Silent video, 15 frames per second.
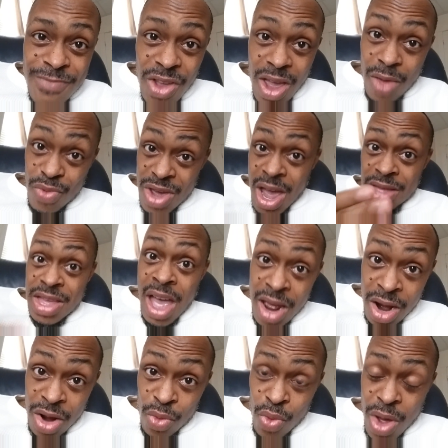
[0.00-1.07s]
Okay, we got that
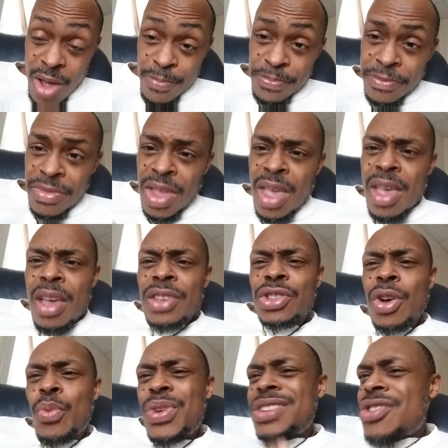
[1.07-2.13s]
out of the way.
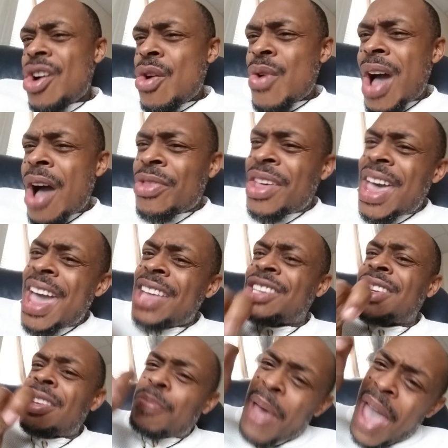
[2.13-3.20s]
So we know how the
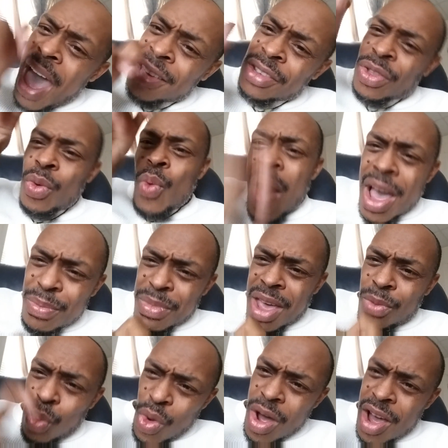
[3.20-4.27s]
ancient past of the white
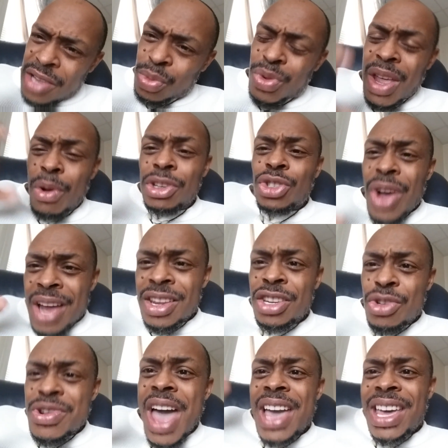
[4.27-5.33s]
man was when they was trying to
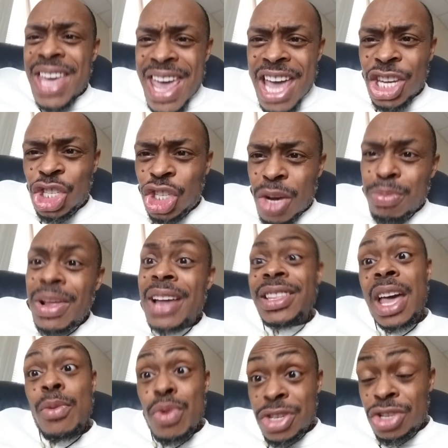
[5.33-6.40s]
do that kingship like
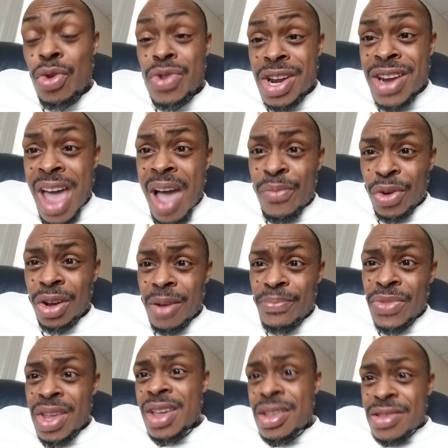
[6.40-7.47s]
they was doing in Africa.
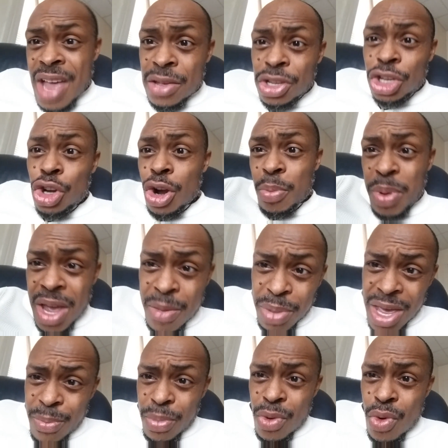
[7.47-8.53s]
That's the European
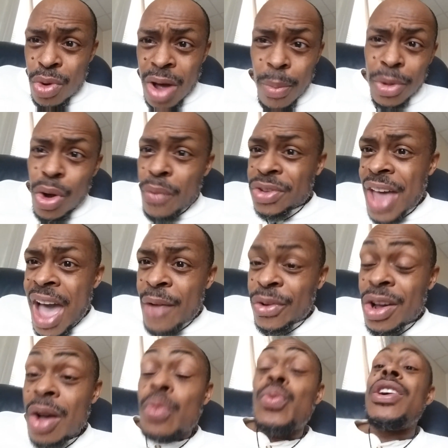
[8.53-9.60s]
people coming over to
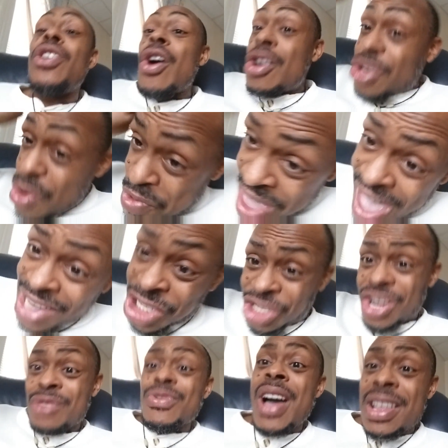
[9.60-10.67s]
Africa. We gonna do that
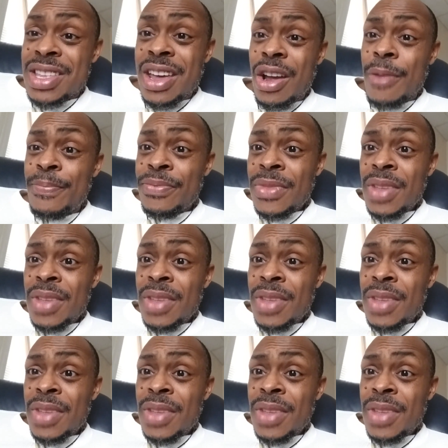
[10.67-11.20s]
shit right there.